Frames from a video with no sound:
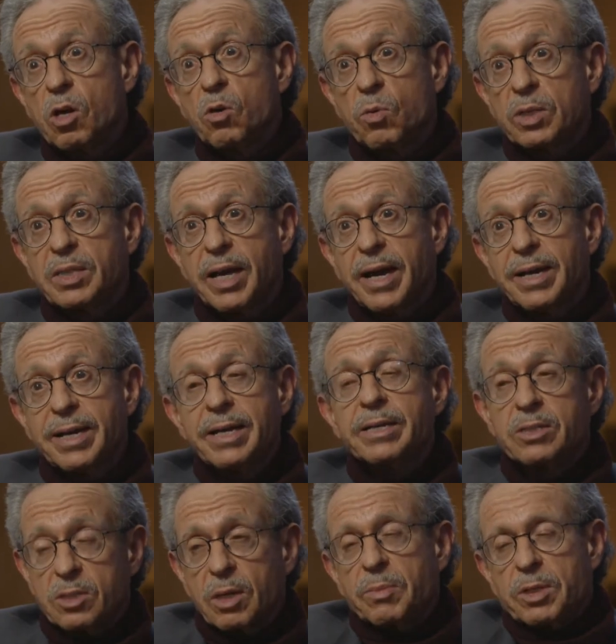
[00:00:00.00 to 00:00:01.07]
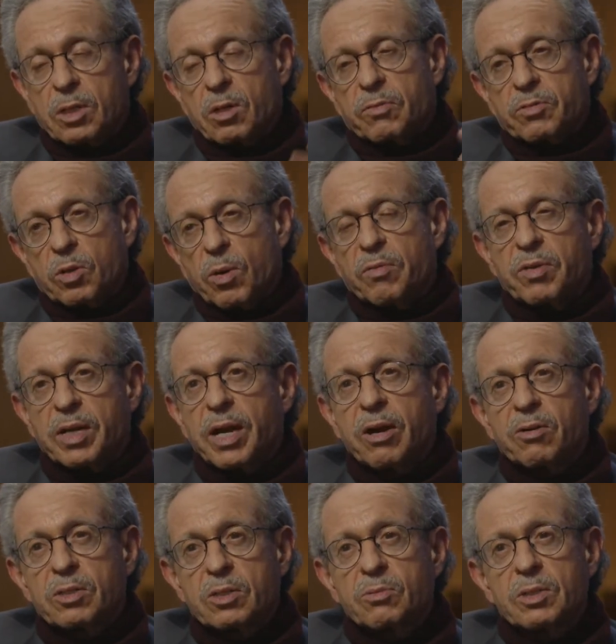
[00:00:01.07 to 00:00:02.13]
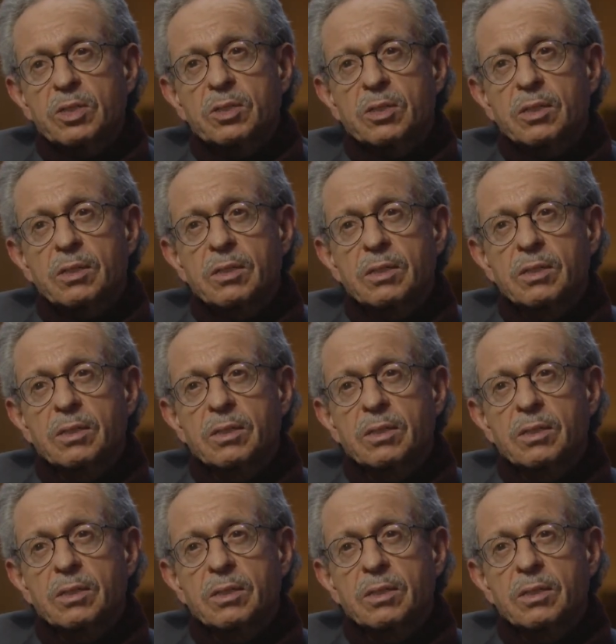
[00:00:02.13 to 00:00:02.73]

know what that is. I mean, you don't know every characteristic.